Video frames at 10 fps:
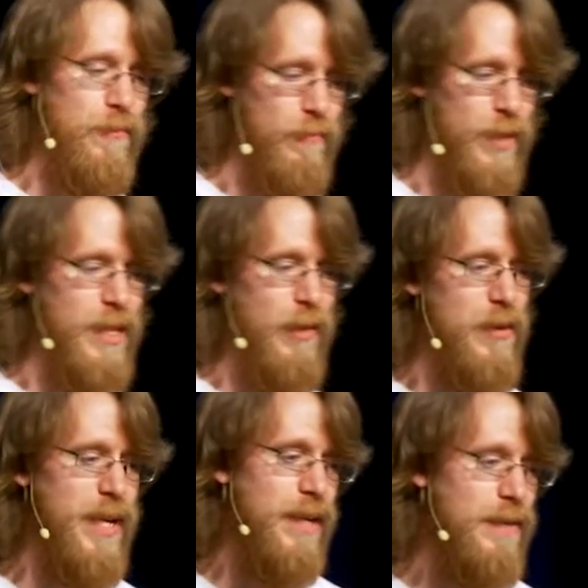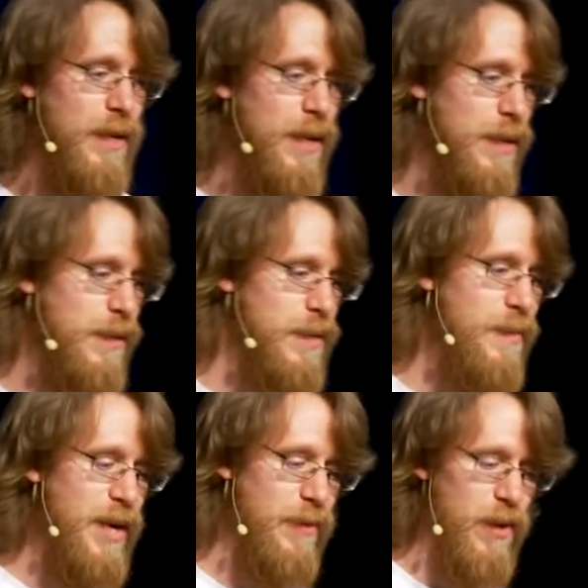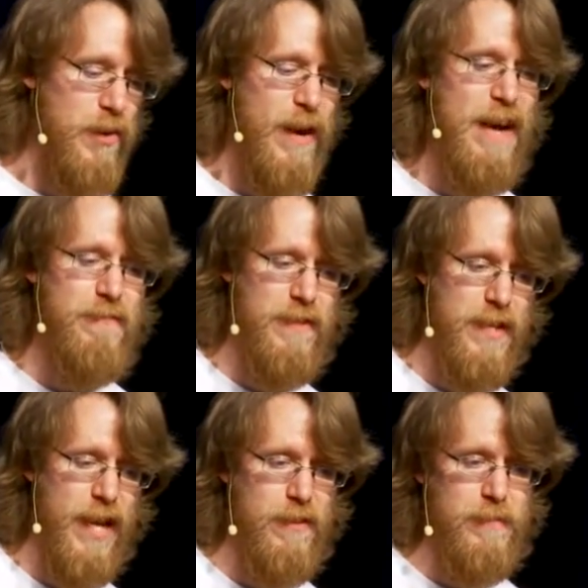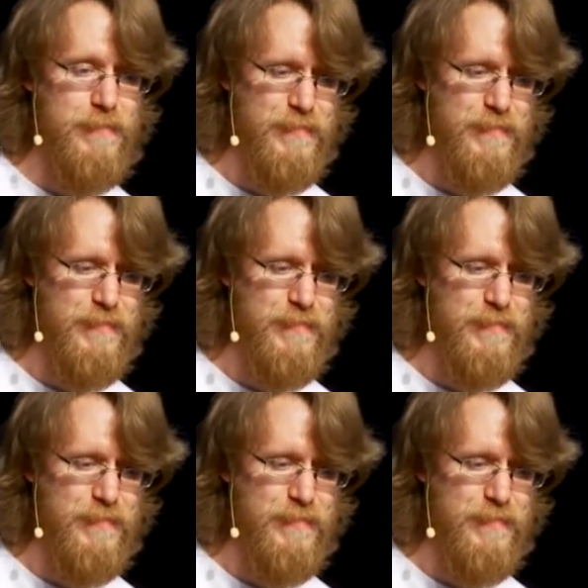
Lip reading: really learning about our craft together.